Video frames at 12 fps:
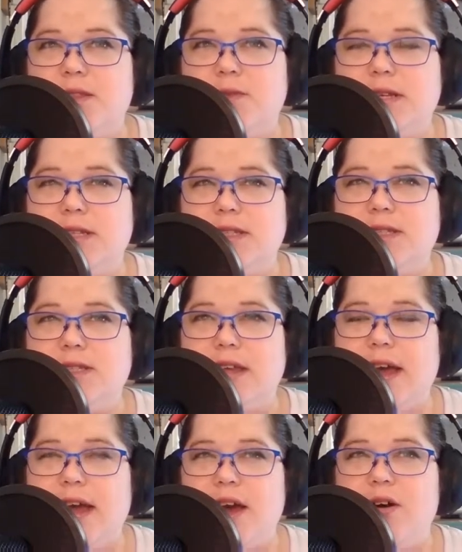was
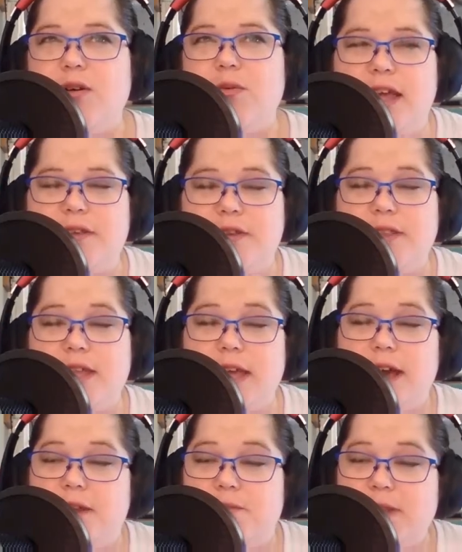how everything
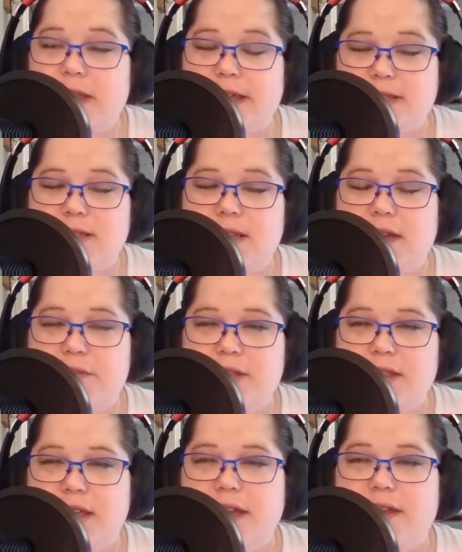had a place and
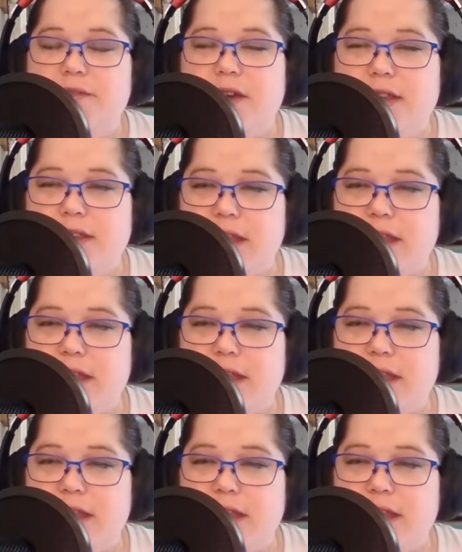everything had a very